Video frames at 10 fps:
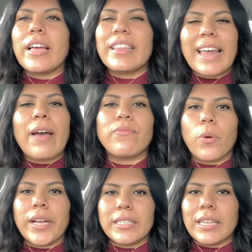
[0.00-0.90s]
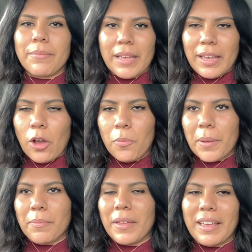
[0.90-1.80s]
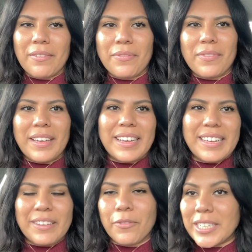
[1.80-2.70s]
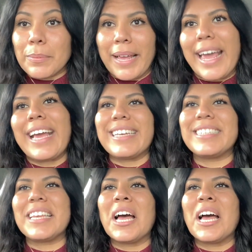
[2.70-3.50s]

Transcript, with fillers: That voice, and I hope I've rest my case.